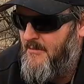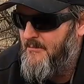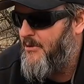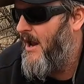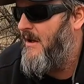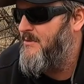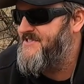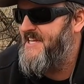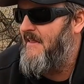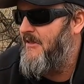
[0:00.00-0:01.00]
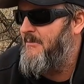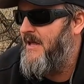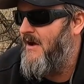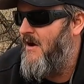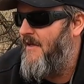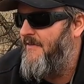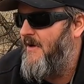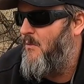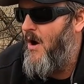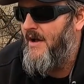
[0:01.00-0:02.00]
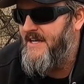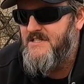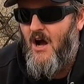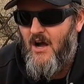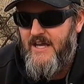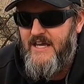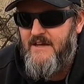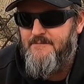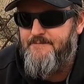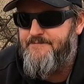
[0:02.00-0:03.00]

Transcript: Bryant was telling me on the walkie-talkie,